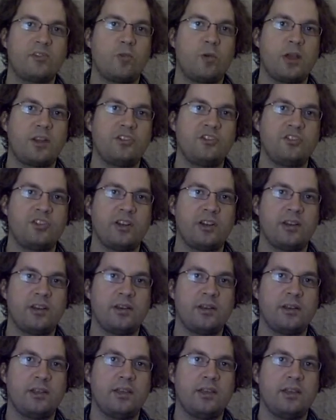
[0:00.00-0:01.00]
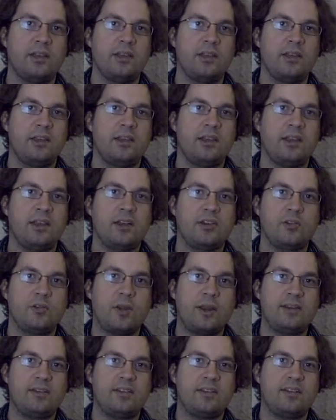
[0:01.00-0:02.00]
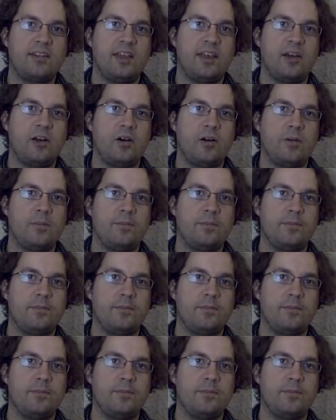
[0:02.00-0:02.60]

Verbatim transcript: question in great detail